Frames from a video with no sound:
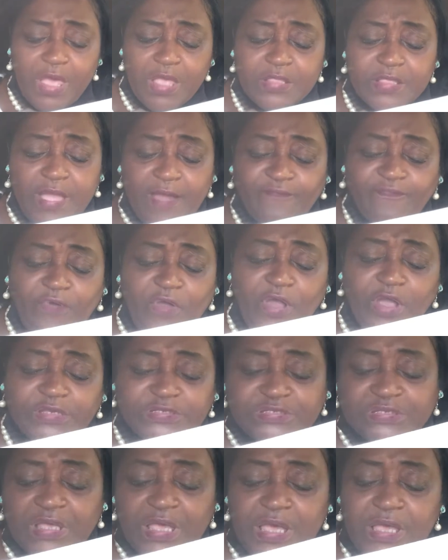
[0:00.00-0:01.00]
Now,
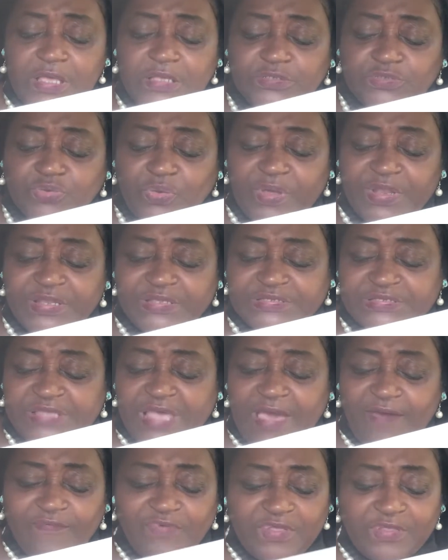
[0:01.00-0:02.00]
verse
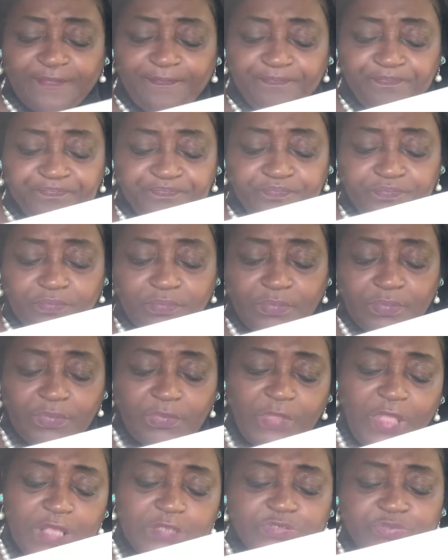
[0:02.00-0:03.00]

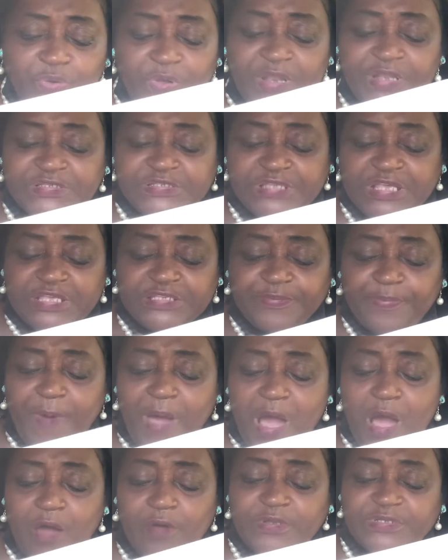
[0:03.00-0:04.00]
26,
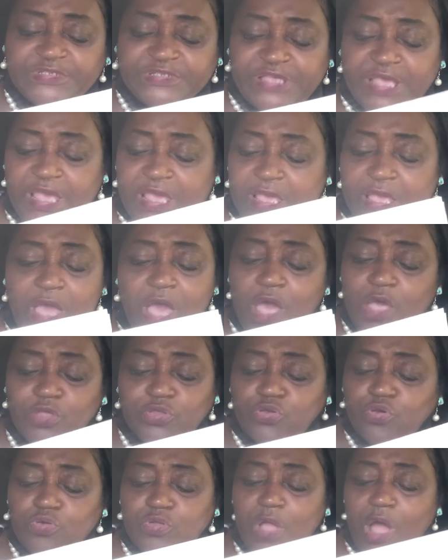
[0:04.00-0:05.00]
Paul is saying,
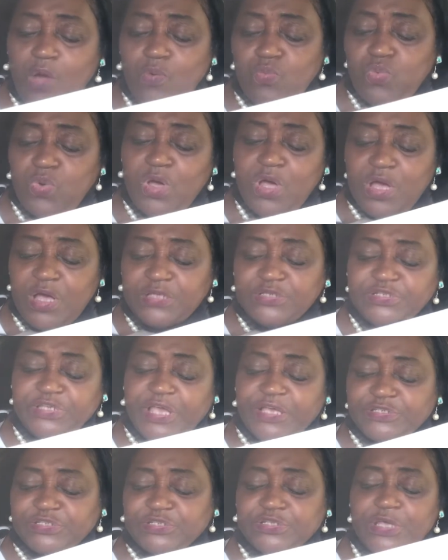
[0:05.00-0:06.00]
you don't run
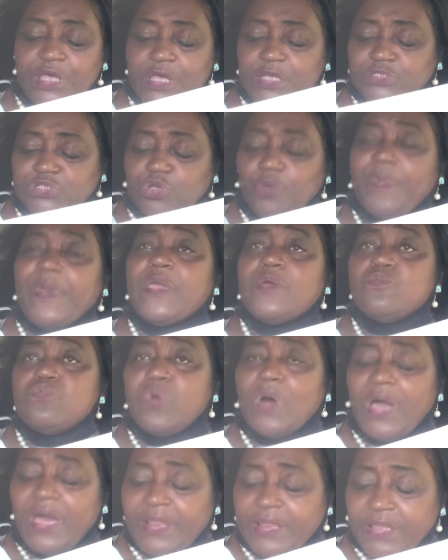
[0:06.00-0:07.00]
just to be
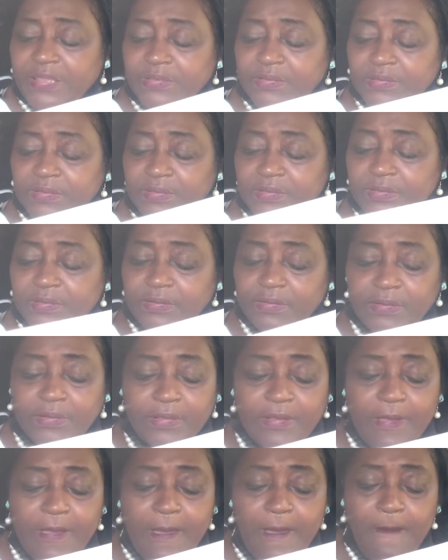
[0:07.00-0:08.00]
running,
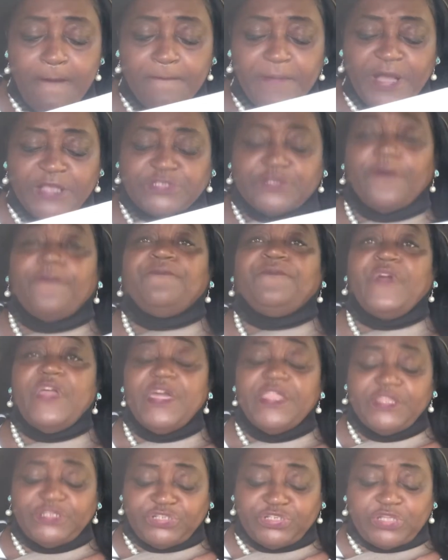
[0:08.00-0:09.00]
but to
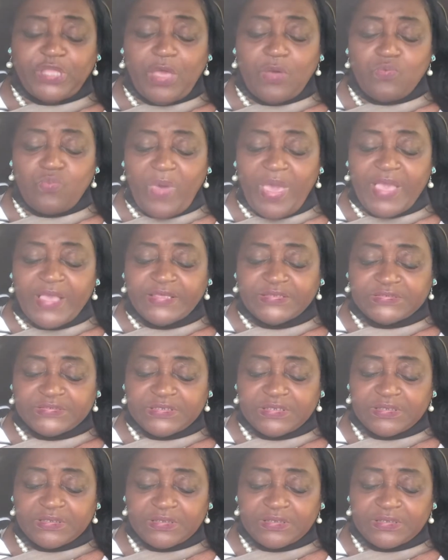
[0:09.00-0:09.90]
finish that race.